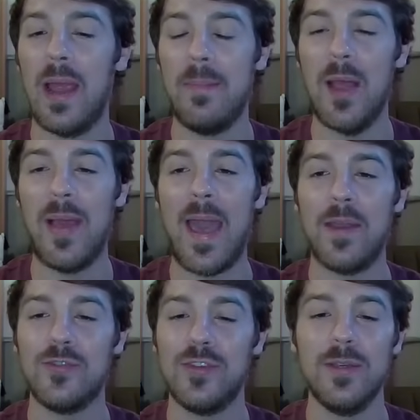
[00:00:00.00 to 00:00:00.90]
I'm now
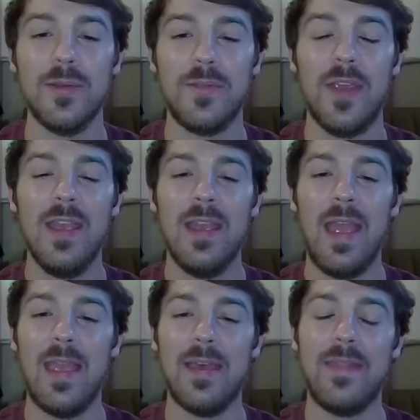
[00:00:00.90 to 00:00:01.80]
out of shields,
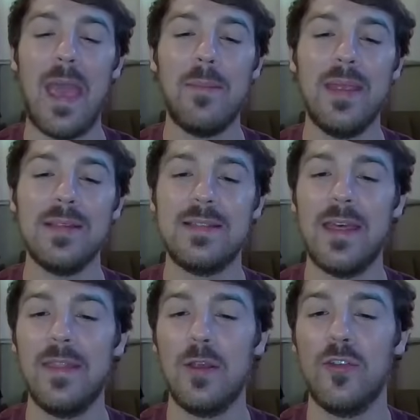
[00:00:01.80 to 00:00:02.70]
And that means
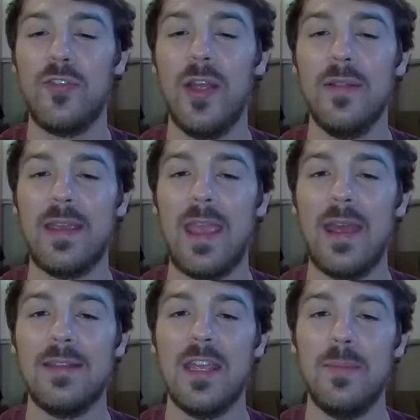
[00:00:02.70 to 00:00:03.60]
that the Cresselia
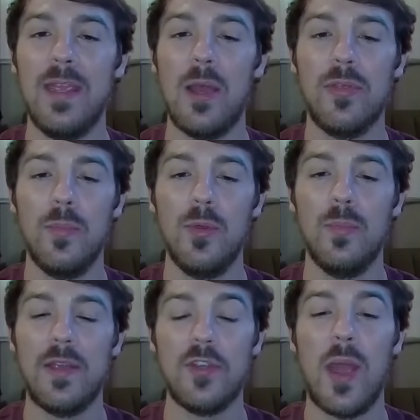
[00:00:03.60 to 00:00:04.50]
can take me out with a Moonblast.